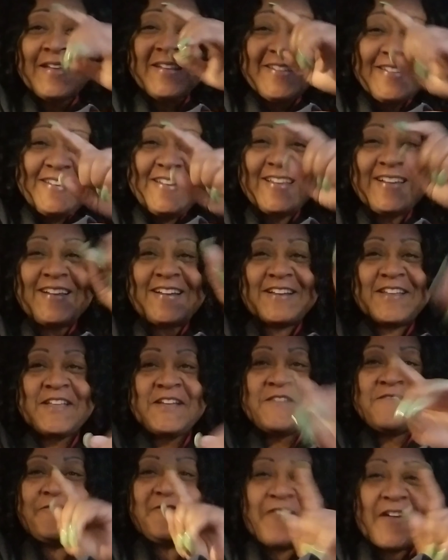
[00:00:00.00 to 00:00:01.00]
Look,
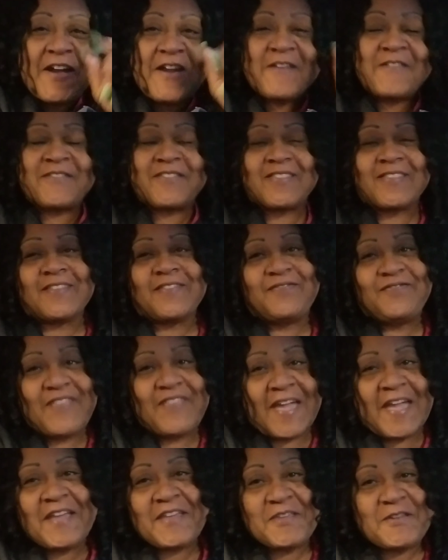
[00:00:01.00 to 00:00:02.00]
first,
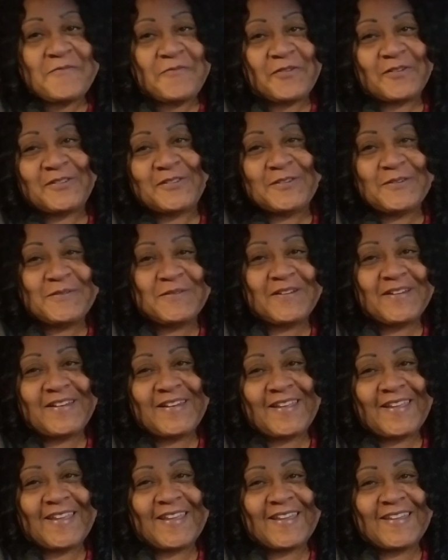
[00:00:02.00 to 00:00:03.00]
thank you for tuning
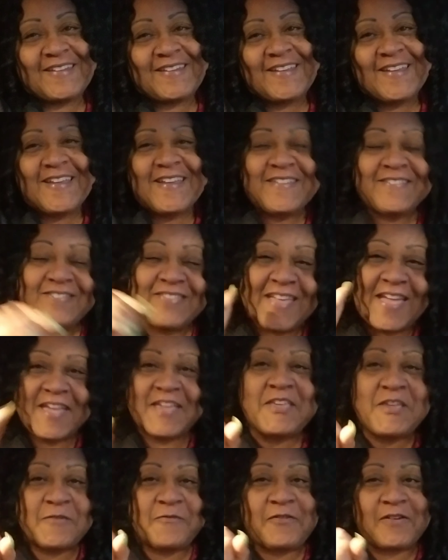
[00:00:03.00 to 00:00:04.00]
in.
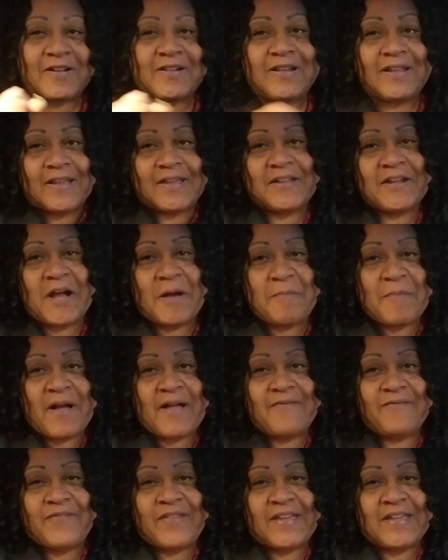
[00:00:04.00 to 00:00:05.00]
Thank you for clicking on
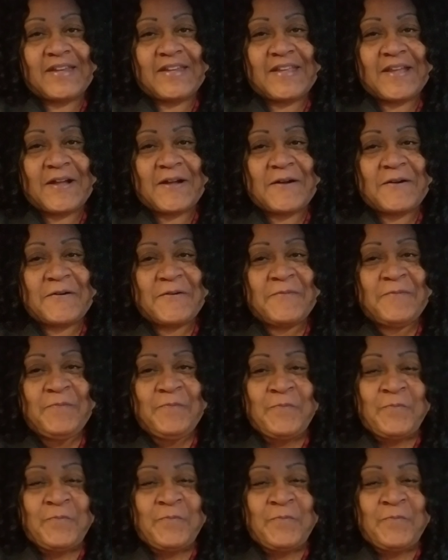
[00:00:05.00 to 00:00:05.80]
my video.